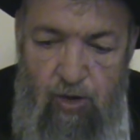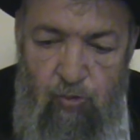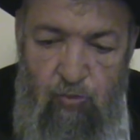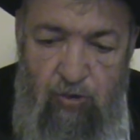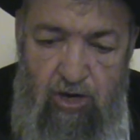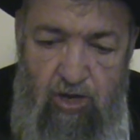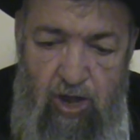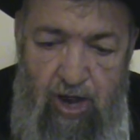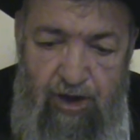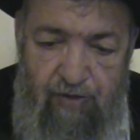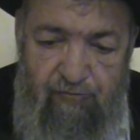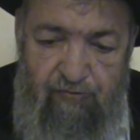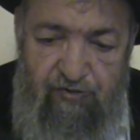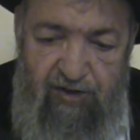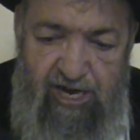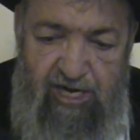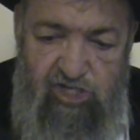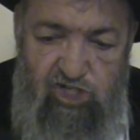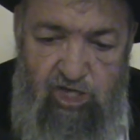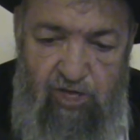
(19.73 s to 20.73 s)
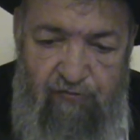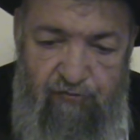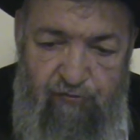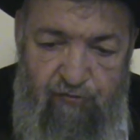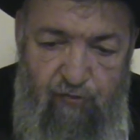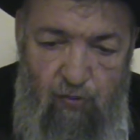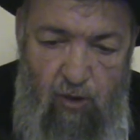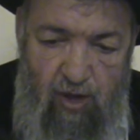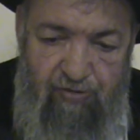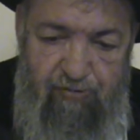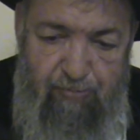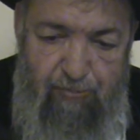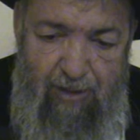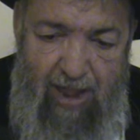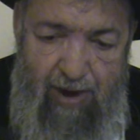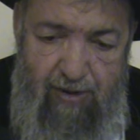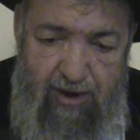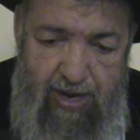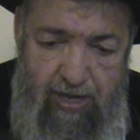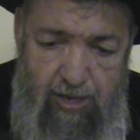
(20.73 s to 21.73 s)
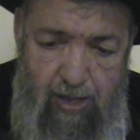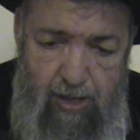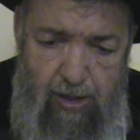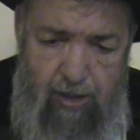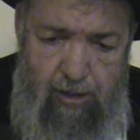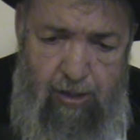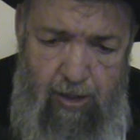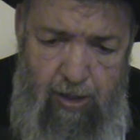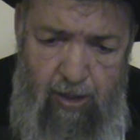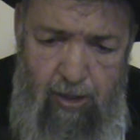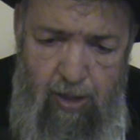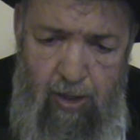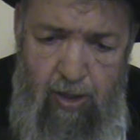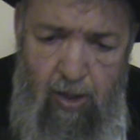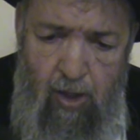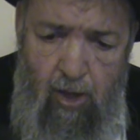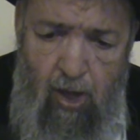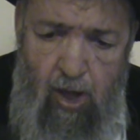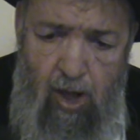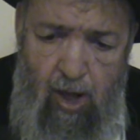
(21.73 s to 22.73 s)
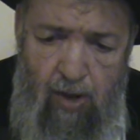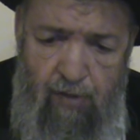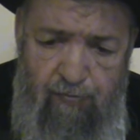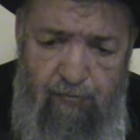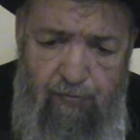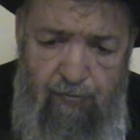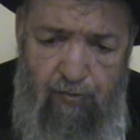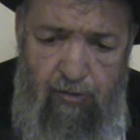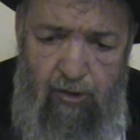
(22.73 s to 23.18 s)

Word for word: We're going to finish the fourth parak of